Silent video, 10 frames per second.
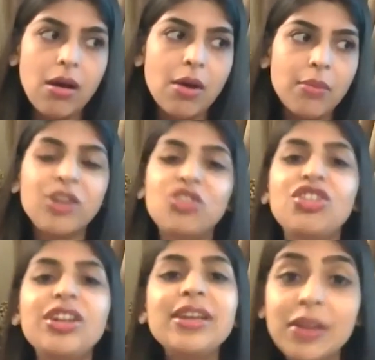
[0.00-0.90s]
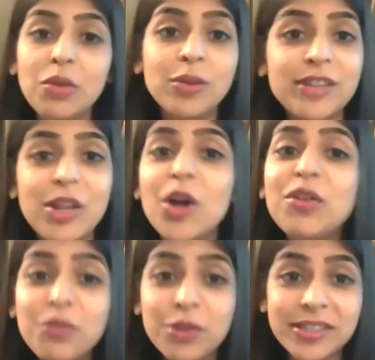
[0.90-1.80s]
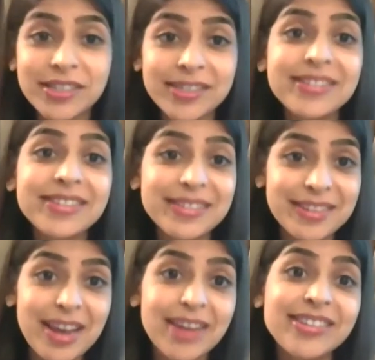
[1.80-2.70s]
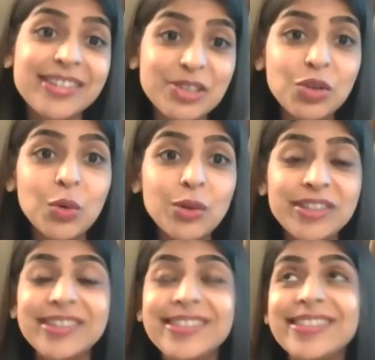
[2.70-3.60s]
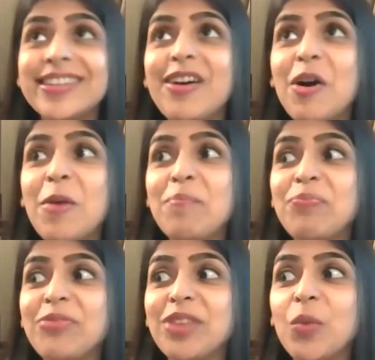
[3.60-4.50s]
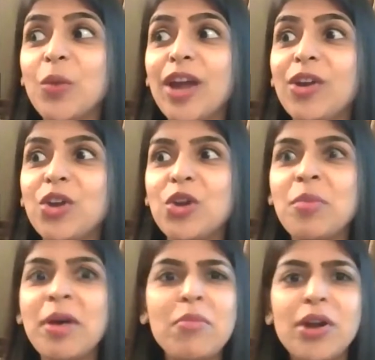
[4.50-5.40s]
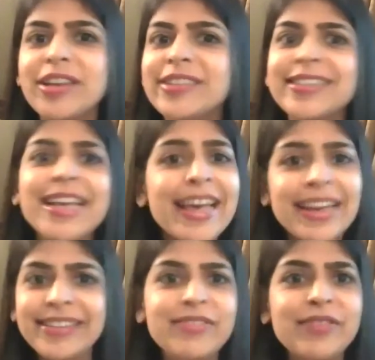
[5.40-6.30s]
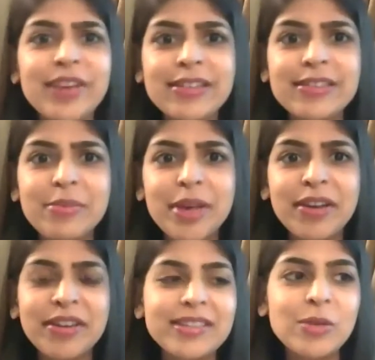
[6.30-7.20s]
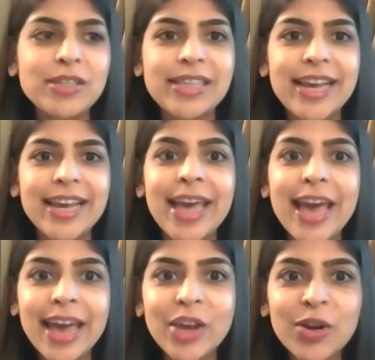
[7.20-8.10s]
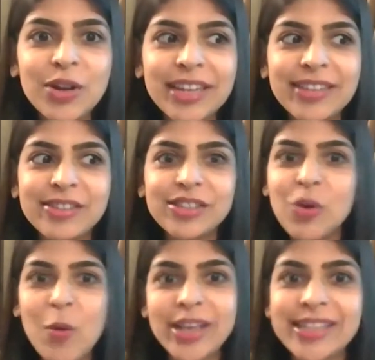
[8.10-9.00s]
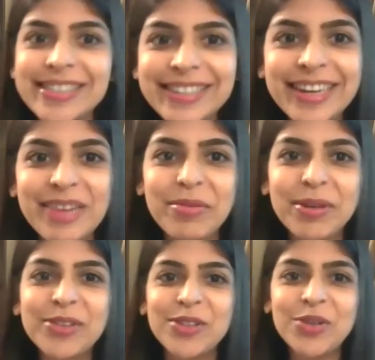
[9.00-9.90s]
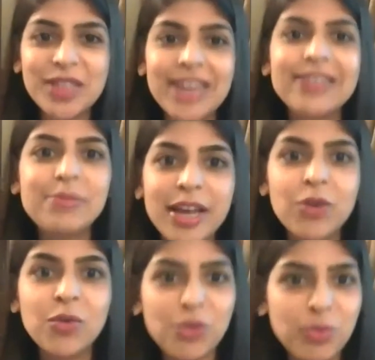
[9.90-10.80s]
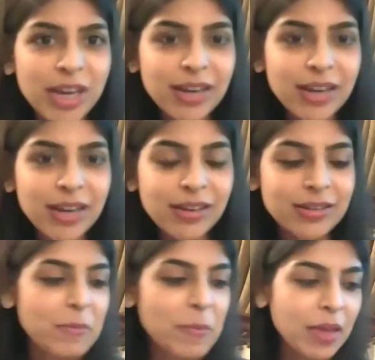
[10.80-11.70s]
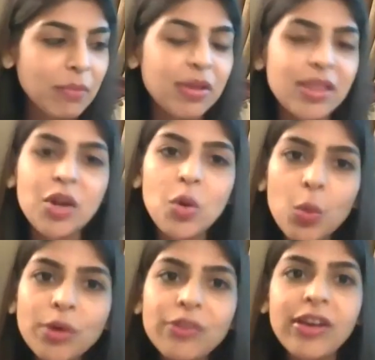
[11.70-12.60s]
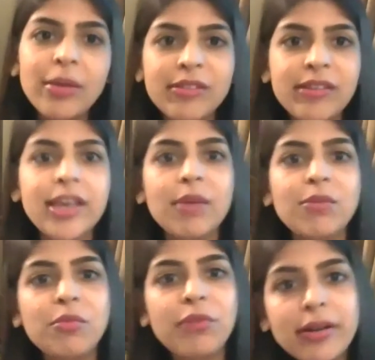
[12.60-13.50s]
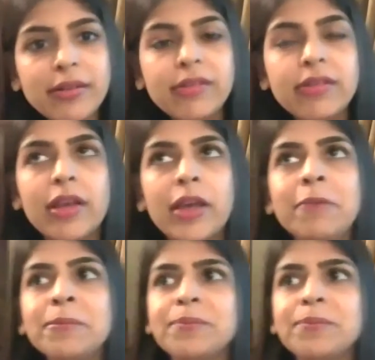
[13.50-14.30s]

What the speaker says: initially there was a lot of resistance that I did notice, where, my body's defense mechanism was like, hey, let's just go and sleep because, that's my go-to mechanism. But then over time, as I kept practicing,